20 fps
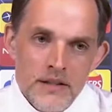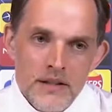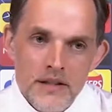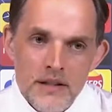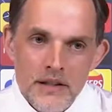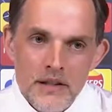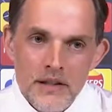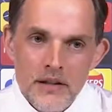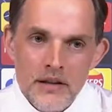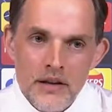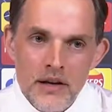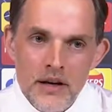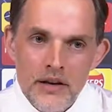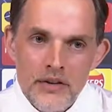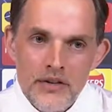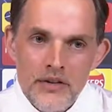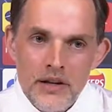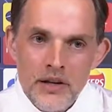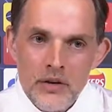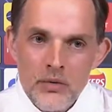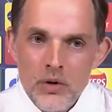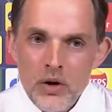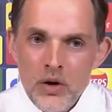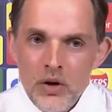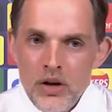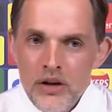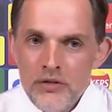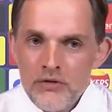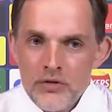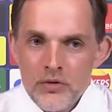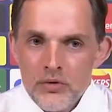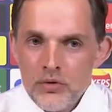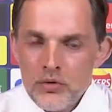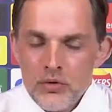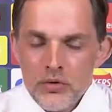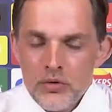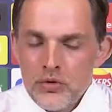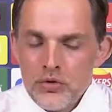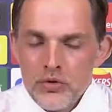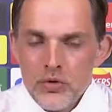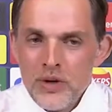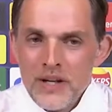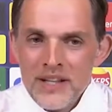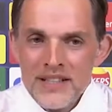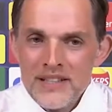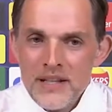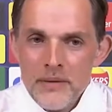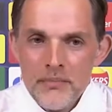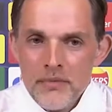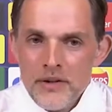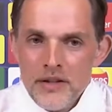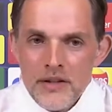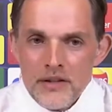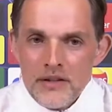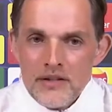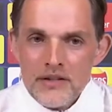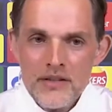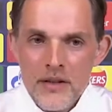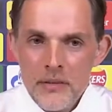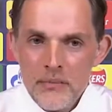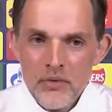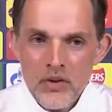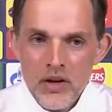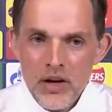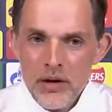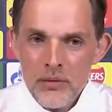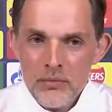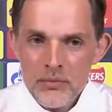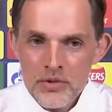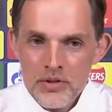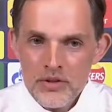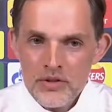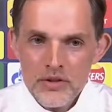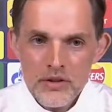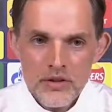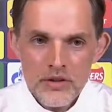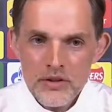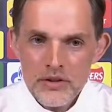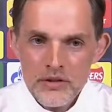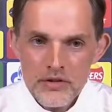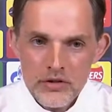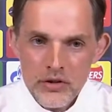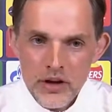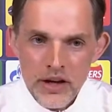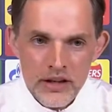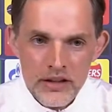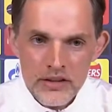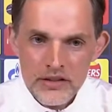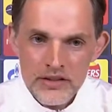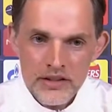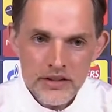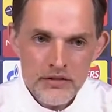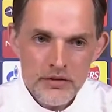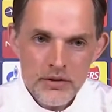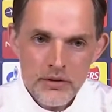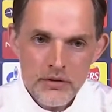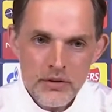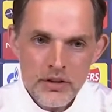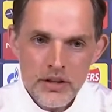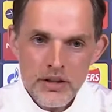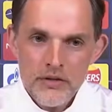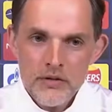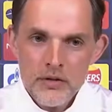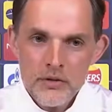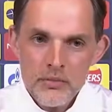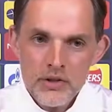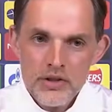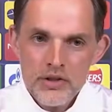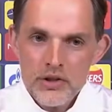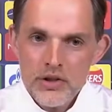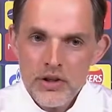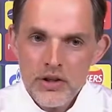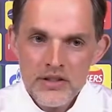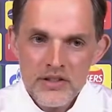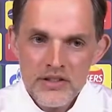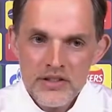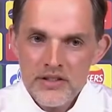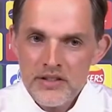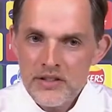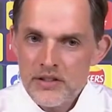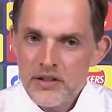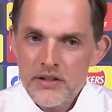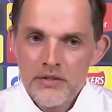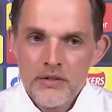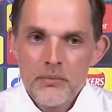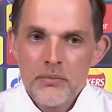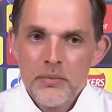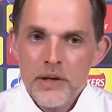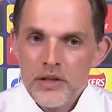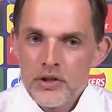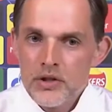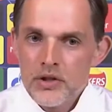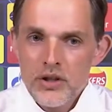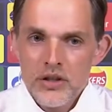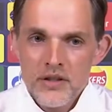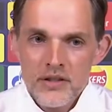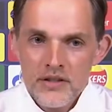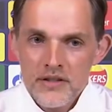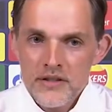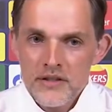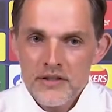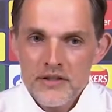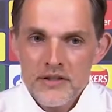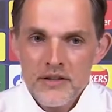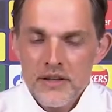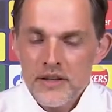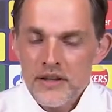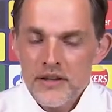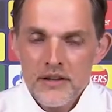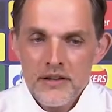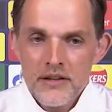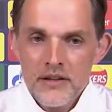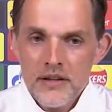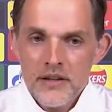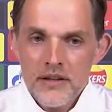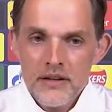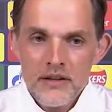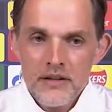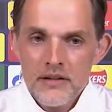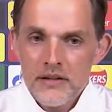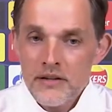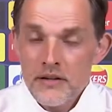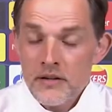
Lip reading: I think we all have to accept that sometimes strikers even miss chances, and even big chances, and